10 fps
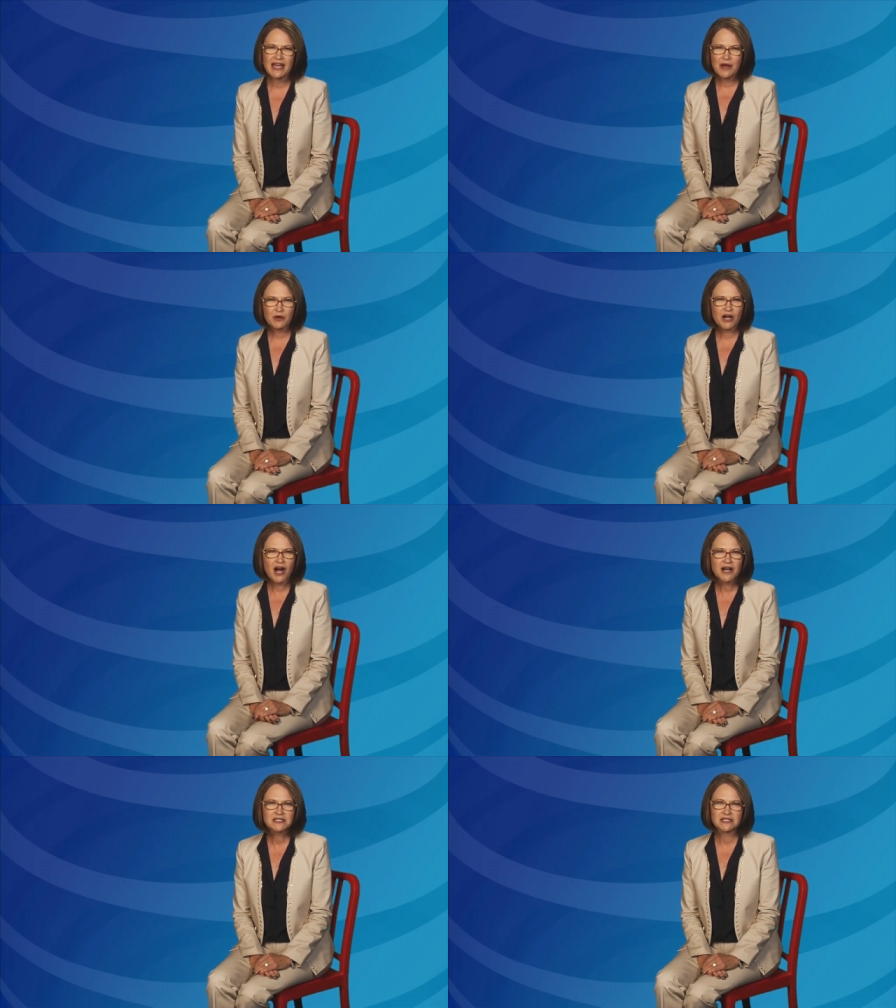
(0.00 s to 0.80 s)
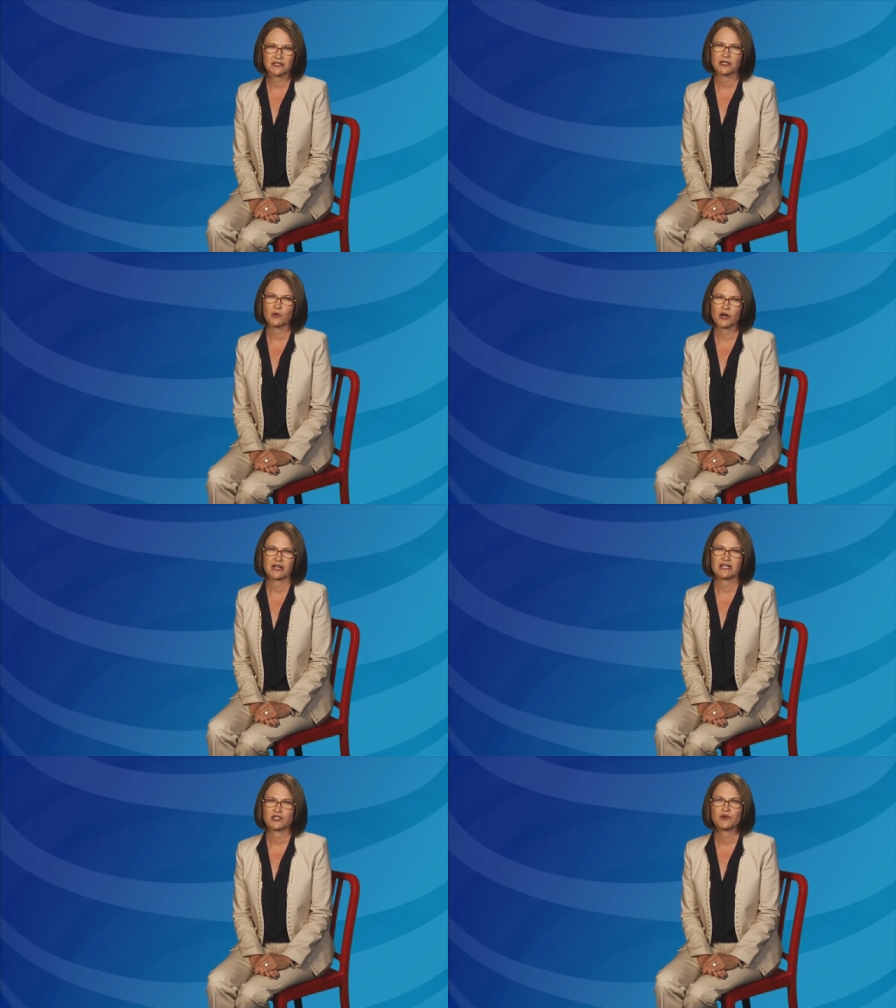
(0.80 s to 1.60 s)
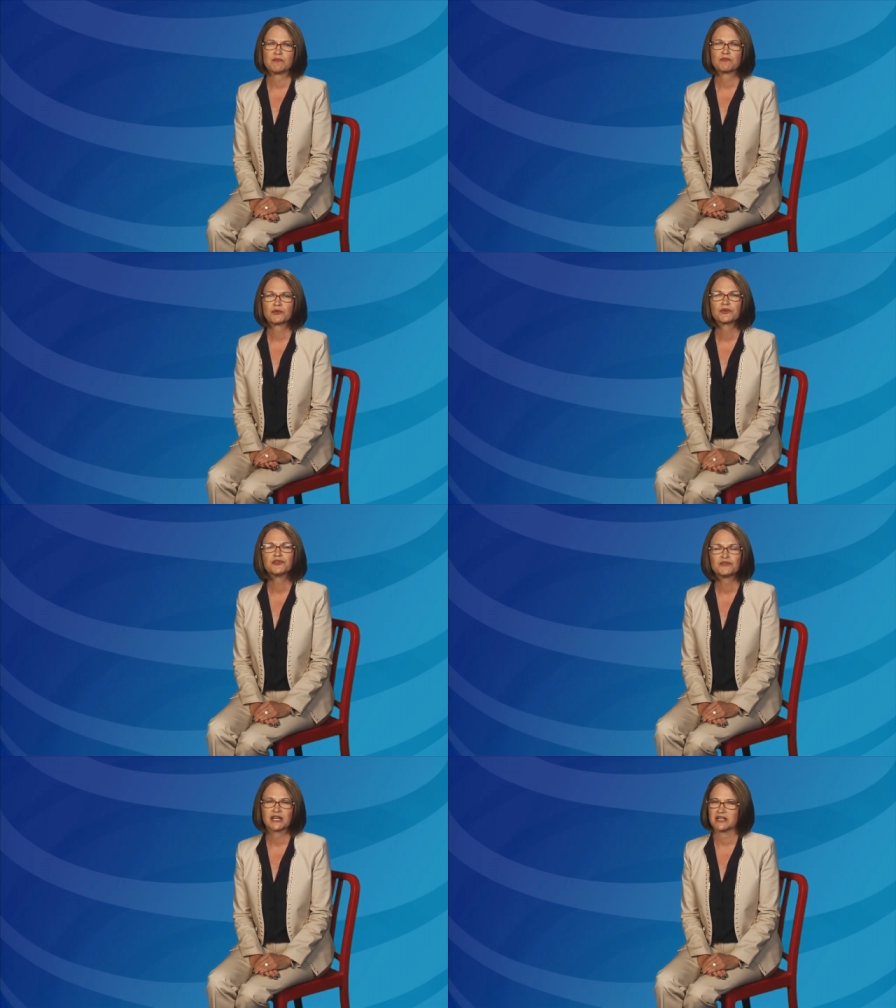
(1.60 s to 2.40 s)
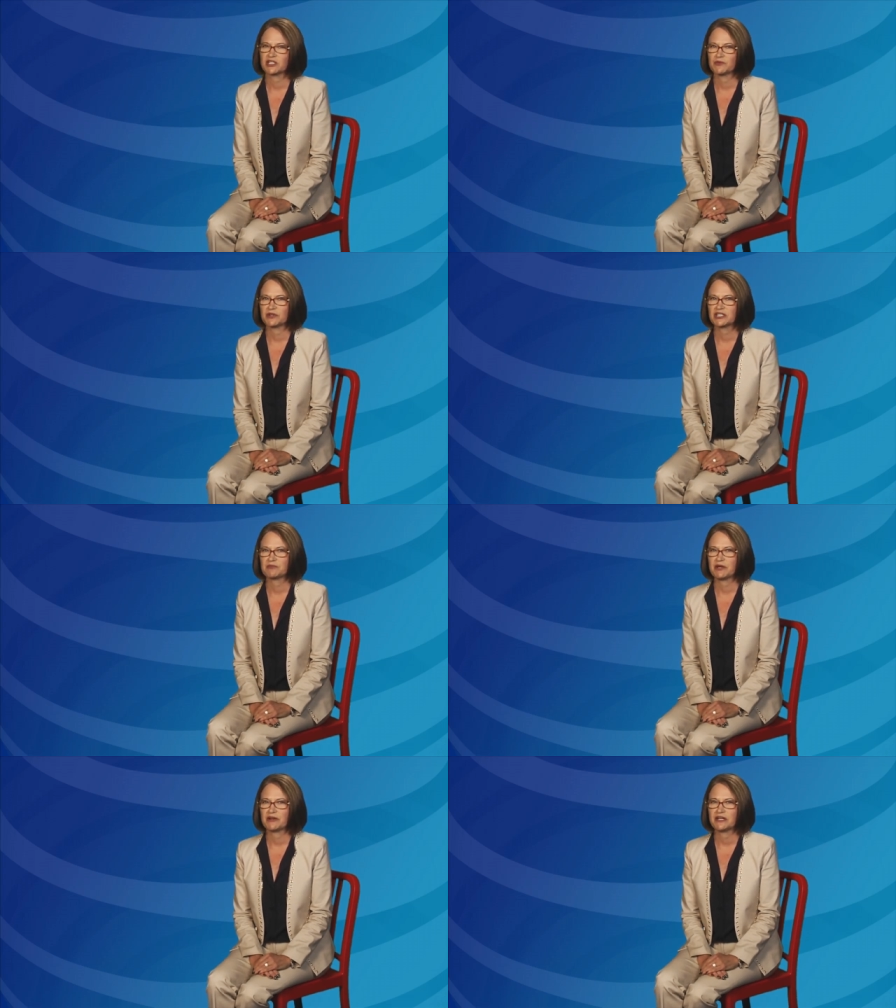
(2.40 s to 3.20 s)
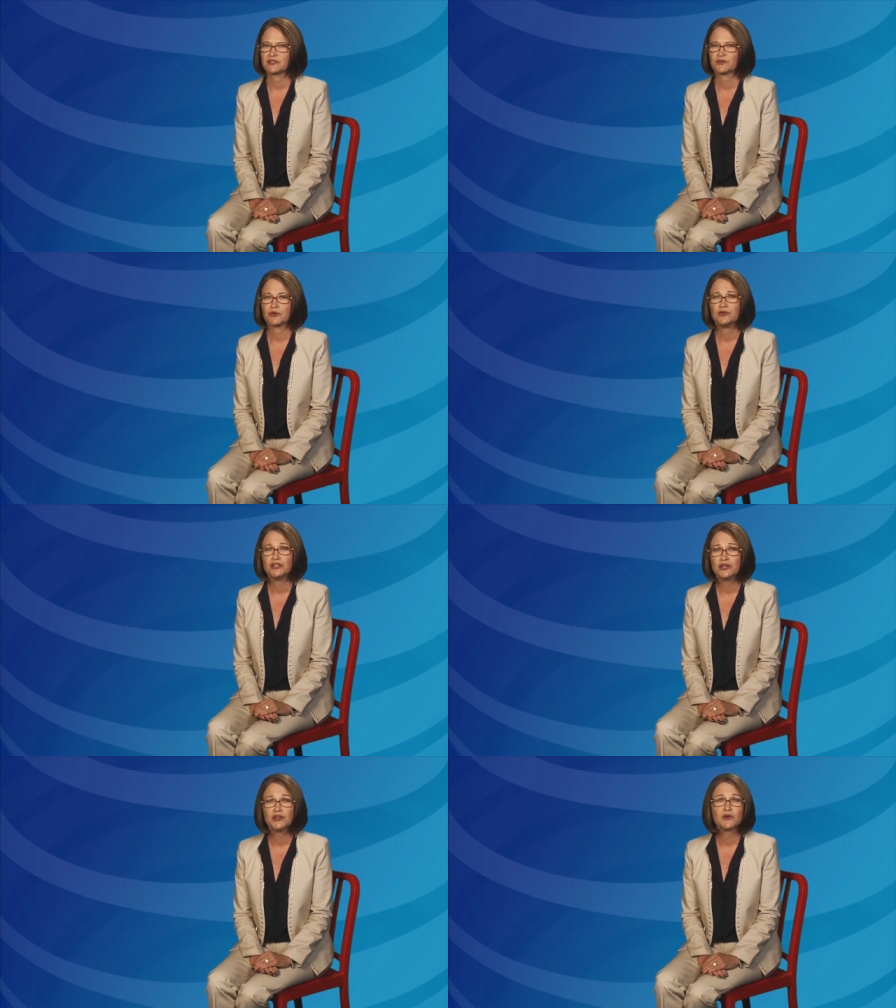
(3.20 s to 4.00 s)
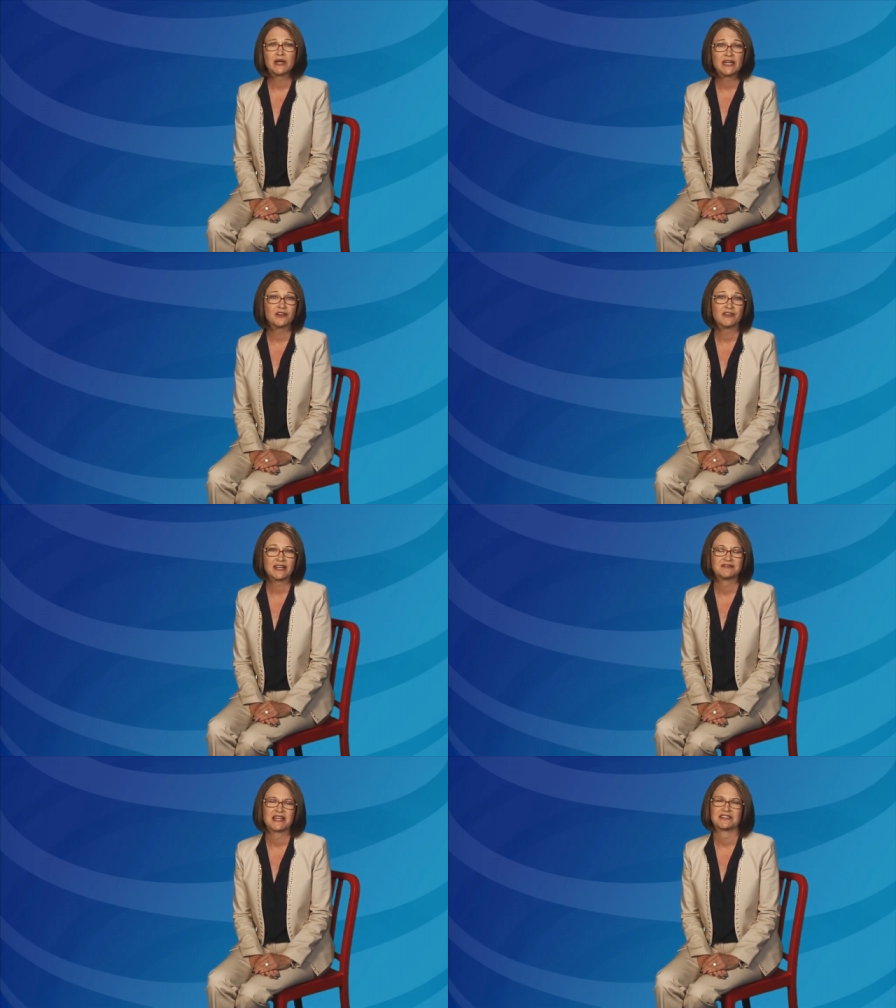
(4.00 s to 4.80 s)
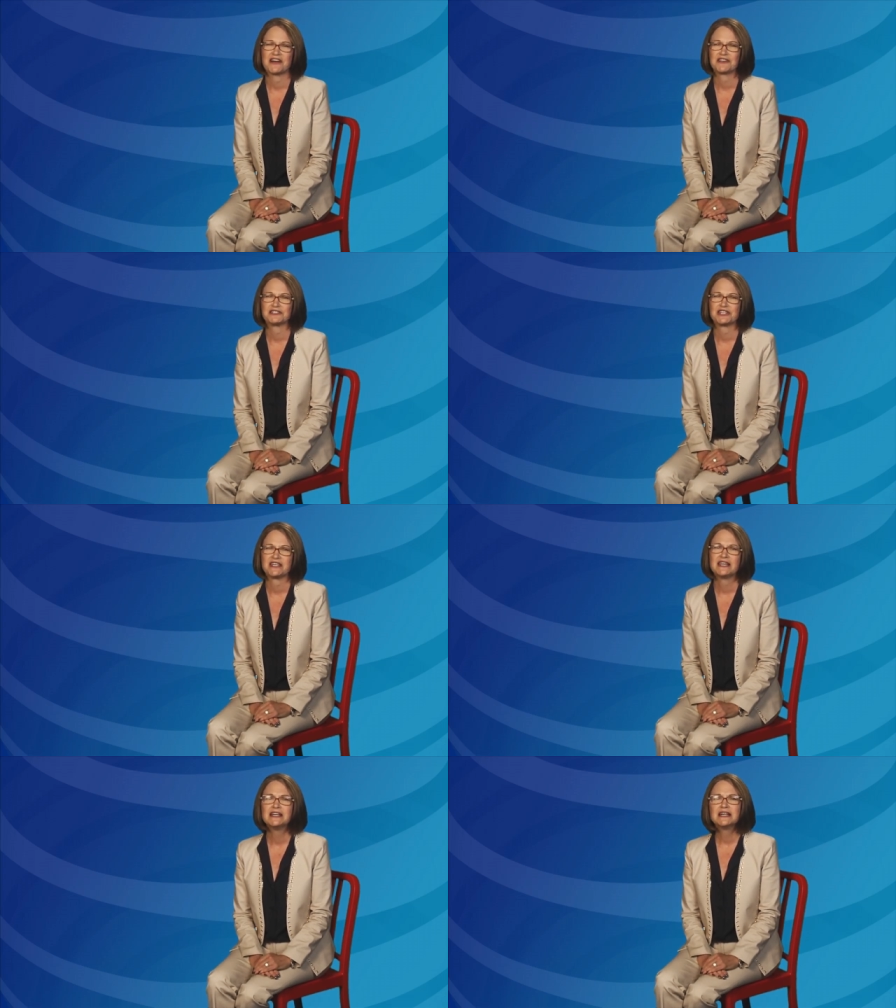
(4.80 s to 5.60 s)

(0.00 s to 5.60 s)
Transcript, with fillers: And we're constantly working to improve the customer experience through new innovative technology,